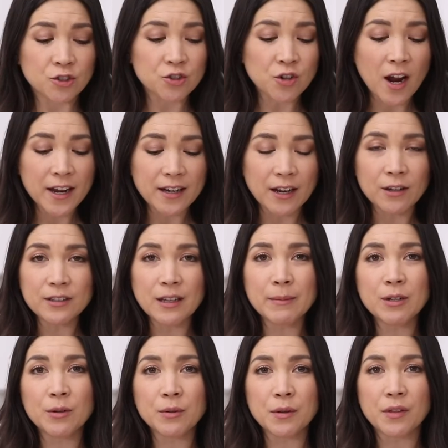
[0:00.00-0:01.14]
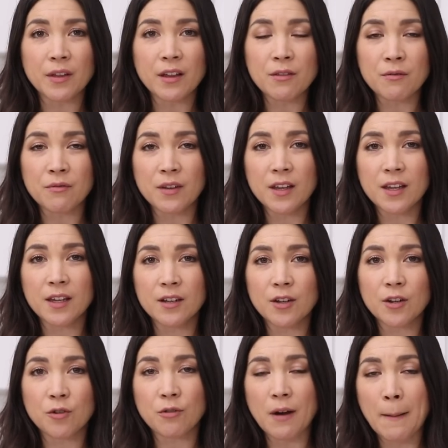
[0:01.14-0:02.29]
Try it out. Let me know what you think of the vegan
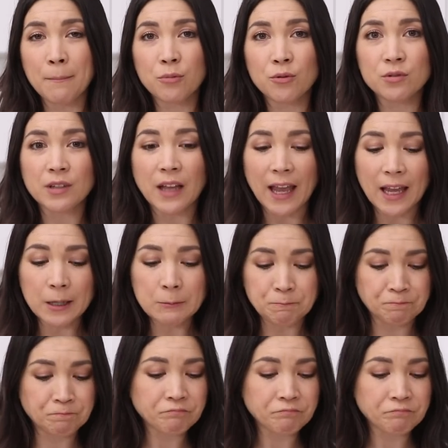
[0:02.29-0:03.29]
creme brulee.